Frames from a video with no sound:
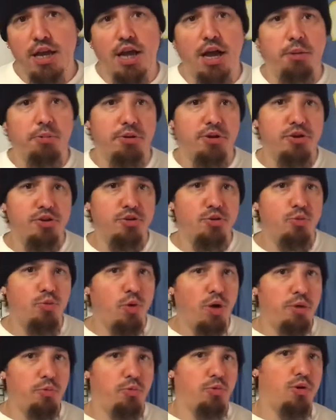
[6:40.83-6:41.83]
I'm going to do
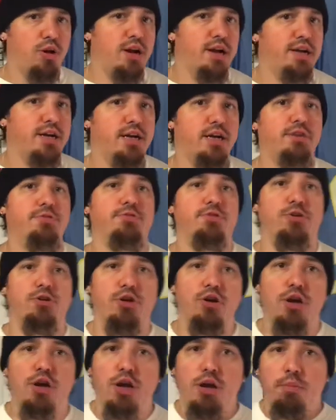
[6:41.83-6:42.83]
one where I
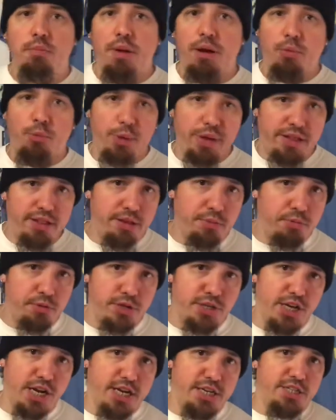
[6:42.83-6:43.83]
cover my weekly
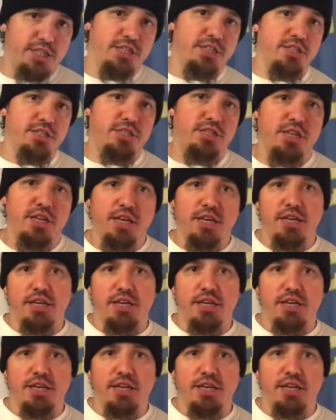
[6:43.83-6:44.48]
projections,